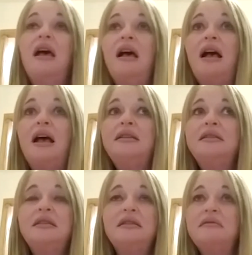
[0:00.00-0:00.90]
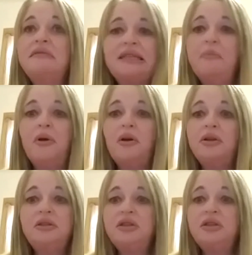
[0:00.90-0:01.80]
And
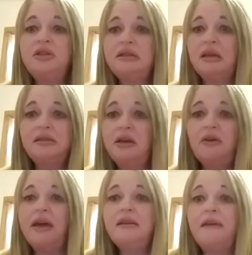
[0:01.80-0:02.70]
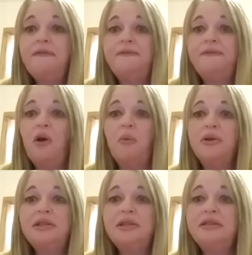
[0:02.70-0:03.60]
Slimpod just, I don't know, I've not
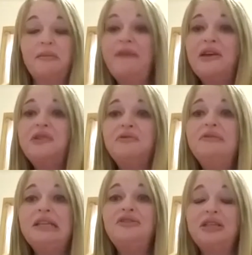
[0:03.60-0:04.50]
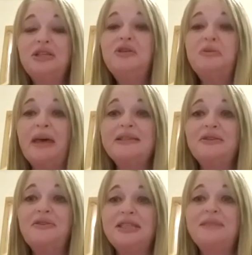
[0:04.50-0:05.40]
wanted them. I've had literally 2 bags
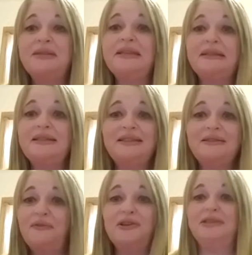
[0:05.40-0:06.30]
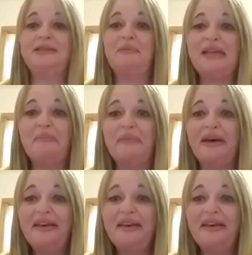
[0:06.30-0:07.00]
of crisps since the 1st of September.